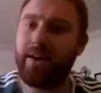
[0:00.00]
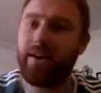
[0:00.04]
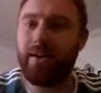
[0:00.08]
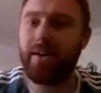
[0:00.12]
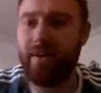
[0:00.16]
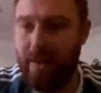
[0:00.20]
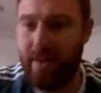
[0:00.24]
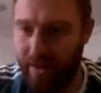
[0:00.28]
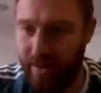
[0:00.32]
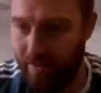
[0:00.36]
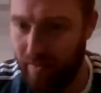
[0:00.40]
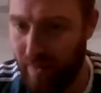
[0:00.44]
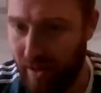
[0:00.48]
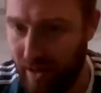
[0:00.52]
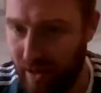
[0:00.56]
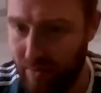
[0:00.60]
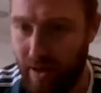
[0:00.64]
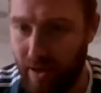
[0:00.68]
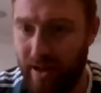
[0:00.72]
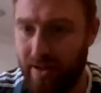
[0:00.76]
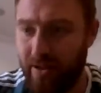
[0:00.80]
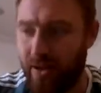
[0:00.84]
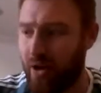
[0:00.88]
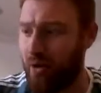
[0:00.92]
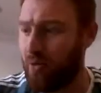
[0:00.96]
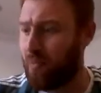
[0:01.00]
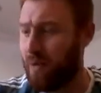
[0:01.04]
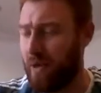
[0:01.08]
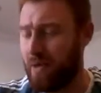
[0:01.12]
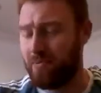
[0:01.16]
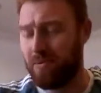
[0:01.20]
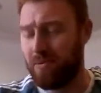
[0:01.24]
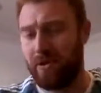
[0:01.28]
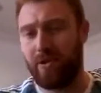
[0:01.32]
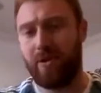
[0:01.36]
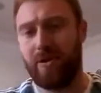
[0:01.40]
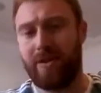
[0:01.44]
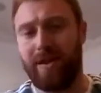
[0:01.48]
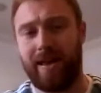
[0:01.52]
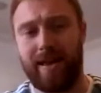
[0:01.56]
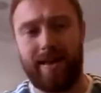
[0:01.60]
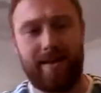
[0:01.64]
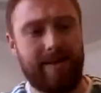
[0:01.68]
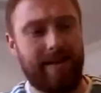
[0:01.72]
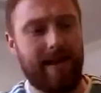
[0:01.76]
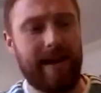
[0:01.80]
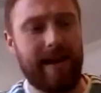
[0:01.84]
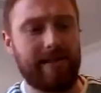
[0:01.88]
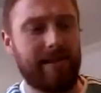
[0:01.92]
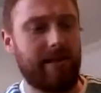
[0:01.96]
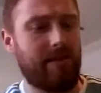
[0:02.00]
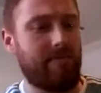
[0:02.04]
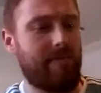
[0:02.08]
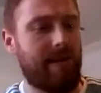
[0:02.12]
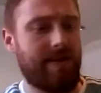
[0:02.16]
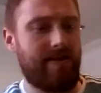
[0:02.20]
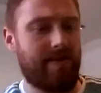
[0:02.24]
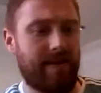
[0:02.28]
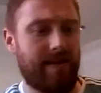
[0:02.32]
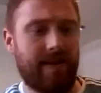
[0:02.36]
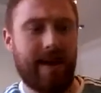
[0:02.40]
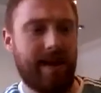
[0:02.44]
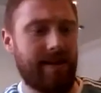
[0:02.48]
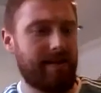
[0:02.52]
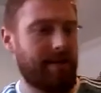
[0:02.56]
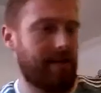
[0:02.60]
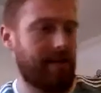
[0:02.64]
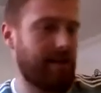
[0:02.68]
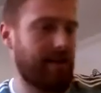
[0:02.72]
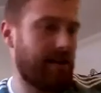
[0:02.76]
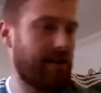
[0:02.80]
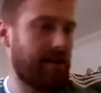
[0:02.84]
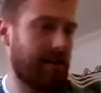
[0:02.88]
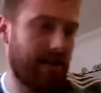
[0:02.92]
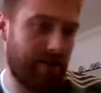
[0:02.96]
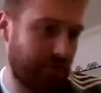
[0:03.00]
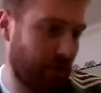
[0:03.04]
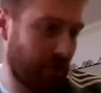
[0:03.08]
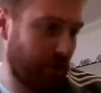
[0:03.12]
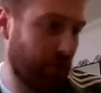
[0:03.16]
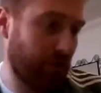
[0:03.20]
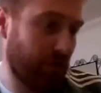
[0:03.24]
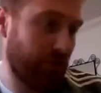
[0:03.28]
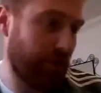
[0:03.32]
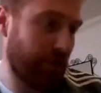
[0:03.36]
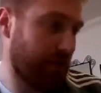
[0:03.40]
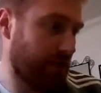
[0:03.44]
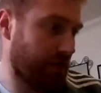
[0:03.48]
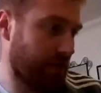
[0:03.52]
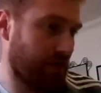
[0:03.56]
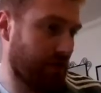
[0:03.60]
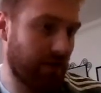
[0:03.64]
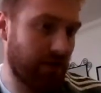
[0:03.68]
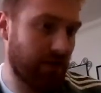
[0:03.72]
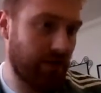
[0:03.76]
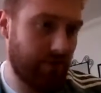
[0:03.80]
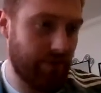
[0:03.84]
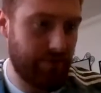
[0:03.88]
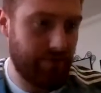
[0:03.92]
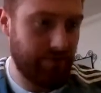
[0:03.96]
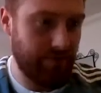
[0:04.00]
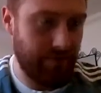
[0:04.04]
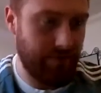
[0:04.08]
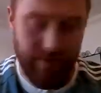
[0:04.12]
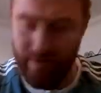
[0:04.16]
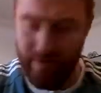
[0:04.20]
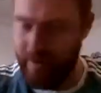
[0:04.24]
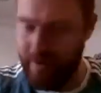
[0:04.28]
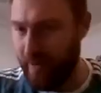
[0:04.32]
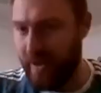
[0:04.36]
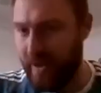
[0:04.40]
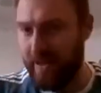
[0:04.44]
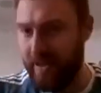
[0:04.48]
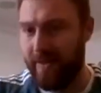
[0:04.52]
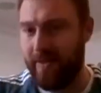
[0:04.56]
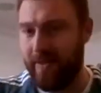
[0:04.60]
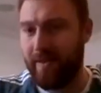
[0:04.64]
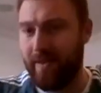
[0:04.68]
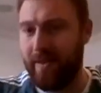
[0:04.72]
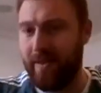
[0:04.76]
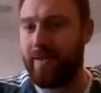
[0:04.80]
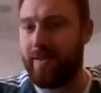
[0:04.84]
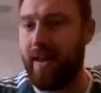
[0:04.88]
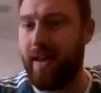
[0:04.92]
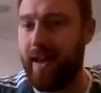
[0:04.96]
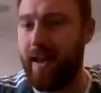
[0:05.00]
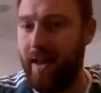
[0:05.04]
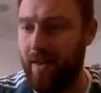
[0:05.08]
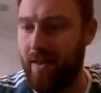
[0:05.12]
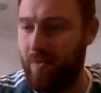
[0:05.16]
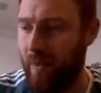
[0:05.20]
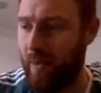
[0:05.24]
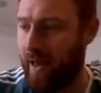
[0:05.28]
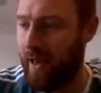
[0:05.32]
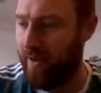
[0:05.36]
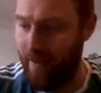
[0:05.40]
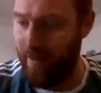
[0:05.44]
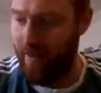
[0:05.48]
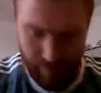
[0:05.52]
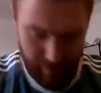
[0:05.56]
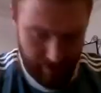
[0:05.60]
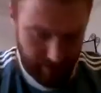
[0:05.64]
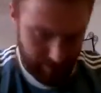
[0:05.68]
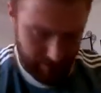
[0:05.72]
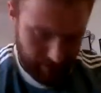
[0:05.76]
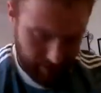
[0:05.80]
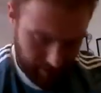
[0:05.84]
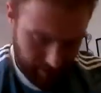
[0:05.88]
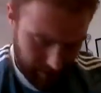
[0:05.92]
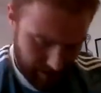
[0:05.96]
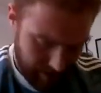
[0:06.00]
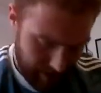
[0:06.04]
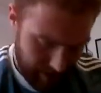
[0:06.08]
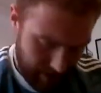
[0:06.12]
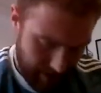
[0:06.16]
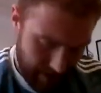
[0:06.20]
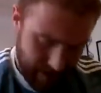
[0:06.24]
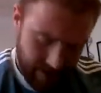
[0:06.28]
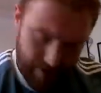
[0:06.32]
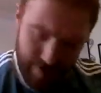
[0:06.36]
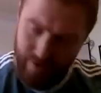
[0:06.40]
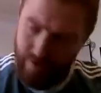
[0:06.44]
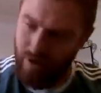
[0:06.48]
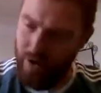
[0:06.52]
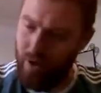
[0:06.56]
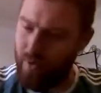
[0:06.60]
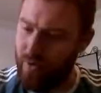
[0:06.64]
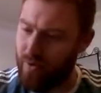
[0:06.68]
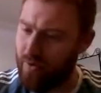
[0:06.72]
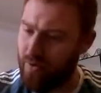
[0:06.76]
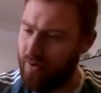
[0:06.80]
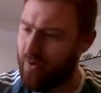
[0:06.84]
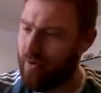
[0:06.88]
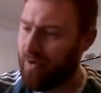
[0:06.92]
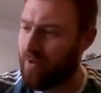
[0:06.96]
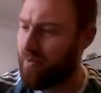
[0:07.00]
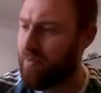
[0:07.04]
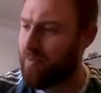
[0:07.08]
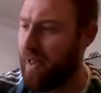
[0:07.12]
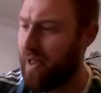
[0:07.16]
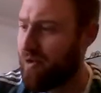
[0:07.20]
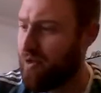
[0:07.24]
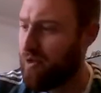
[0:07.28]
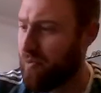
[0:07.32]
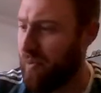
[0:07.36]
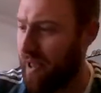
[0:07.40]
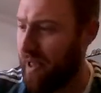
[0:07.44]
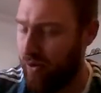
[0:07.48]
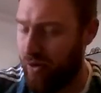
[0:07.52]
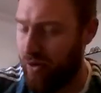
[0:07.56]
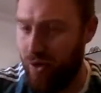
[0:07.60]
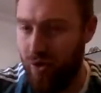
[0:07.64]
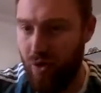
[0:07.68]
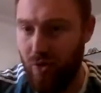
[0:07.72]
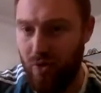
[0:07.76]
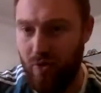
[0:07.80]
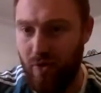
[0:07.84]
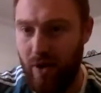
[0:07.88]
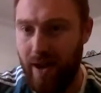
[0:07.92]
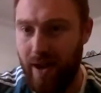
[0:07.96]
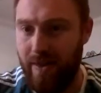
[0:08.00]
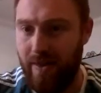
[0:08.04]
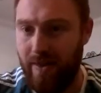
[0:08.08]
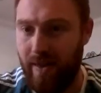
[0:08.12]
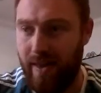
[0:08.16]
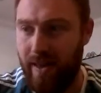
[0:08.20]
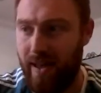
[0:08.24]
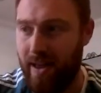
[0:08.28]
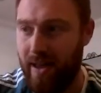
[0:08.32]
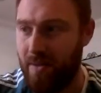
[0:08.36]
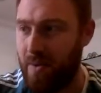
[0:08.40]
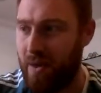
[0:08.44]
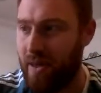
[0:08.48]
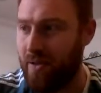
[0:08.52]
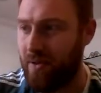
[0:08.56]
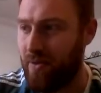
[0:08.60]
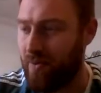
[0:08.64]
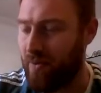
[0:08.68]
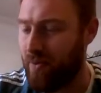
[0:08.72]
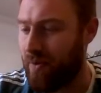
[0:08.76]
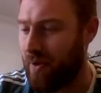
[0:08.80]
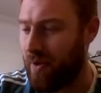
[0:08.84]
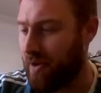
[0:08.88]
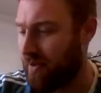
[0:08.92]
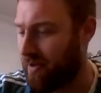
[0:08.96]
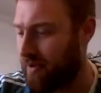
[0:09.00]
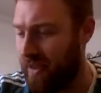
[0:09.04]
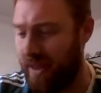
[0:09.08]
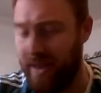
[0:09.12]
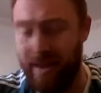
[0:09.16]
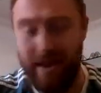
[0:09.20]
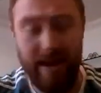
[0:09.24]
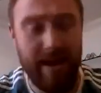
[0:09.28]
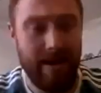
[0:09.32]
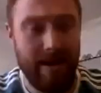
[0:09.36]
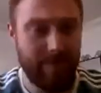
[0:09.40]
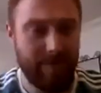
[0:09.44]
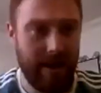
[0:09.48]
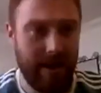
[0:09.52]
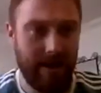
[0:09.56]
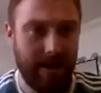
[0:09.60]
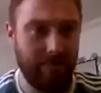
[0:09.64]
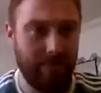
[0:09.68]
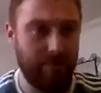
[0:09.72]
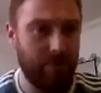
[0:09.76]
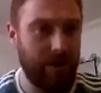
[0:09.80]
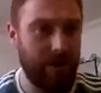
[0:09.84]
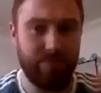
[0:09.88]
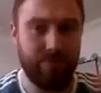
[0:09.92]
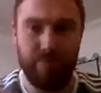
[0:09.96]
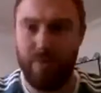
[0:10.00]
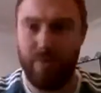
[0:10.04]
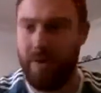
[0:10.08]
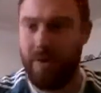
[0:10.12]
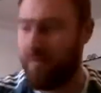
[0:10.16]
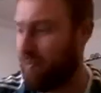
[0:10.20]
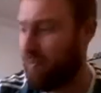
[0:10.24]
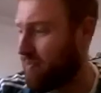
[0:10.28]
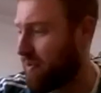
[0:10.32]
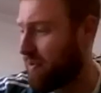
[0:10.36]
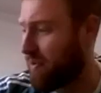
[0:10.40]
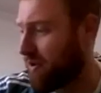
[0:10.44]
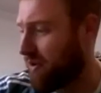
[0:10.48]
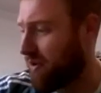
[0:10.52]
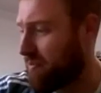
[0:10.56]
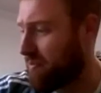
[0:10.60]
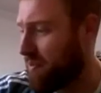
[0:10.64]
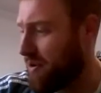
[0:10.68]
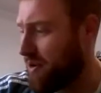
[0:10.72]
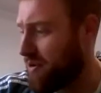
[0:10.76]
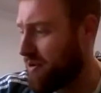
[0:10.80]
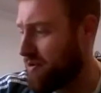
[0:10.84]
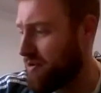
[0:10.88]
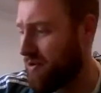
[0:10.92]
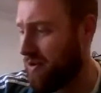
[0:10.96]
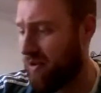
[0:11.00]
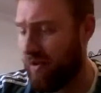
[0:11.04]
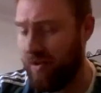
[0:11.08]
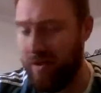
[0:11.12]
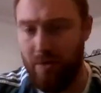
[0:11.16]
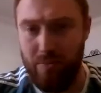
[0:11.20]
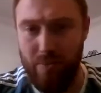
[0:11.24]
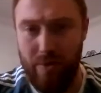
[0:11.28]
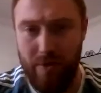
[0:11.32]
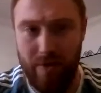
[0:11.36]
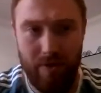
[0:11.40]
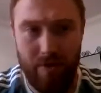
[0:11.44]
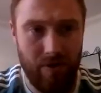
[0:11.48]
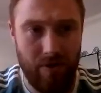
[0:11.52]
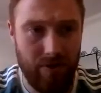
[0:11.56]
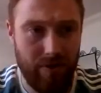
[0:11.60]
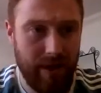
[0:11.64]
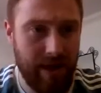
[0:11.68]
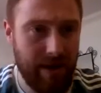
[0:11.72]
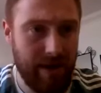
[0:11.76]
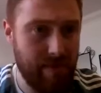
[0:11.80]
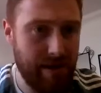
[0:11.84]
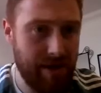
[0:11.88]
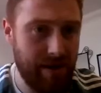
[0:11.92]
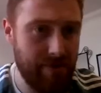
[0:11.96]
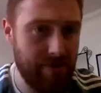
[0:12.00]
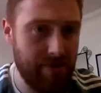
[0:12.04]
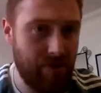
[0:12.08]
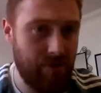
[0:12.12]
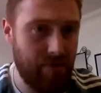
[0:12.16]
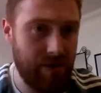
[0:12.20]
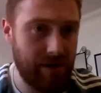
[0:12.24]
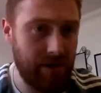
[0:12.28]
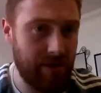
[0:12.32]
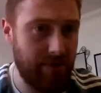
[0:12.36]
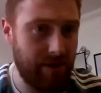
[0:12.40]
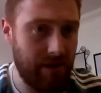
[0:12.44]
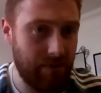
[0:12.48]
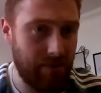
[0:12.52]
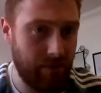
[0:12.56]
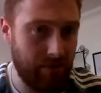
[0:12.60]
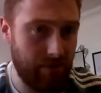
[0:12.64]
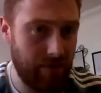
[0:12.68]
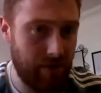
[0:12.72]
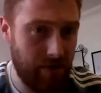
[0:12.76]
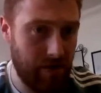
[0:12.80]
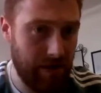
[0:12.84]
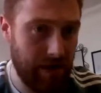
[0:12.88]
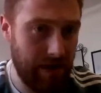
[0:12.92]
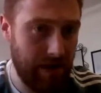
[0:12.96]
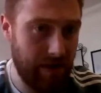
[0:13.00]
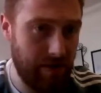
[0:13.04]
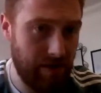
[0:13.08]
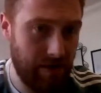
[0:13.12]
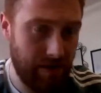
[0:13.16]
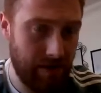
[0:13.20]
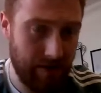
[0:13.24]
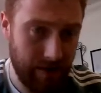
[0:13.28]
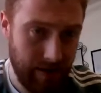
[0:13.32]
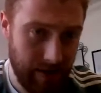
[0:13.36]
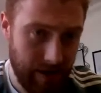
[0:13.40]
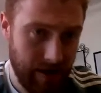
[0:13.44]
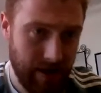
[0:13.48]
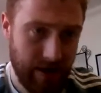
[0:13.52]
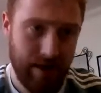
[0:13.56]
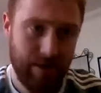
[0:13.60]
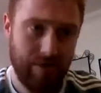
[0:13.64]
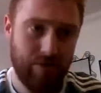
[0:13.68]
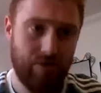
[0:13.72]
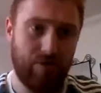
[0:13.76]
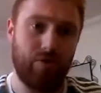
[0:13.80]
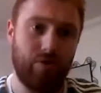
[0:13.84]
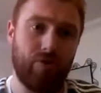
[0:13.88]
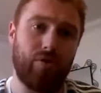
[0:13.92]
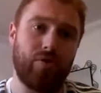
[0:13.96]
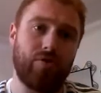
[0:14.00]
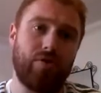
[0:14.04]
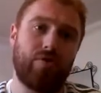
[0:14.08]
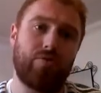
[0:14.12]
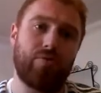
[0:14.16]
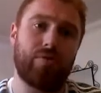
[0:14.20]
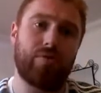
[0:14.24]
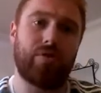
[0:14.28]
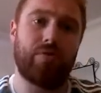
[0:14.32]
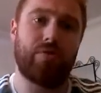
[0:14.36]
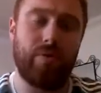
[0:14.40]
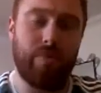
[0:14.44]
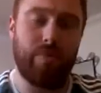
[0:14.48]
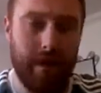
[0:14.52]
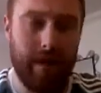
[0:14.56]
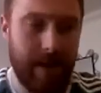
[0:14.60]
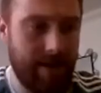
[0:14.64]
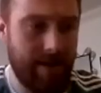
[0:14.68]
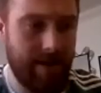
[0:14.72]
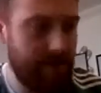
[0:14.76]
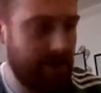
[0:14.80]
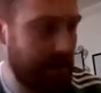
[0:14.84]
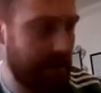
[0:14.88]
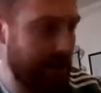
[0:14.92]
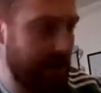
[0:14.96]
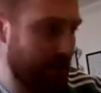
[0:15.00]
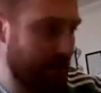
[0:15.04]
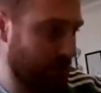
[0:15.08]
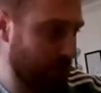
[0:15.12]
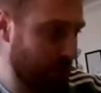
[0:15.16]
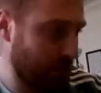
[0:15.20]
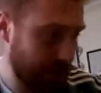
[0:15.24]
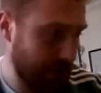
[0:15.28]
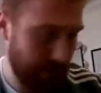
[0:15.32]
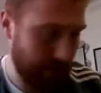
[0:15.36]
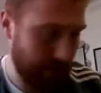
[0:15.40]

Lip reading: at the minute. But I know people are doing exactly the best they can. It is evolving, so we can see that aspect as well. So you mentioned about stress there. I mean, yeah, again, we've got the emergency number that's on the emails as well. If anyone does need to call us, we'll do what we can to help.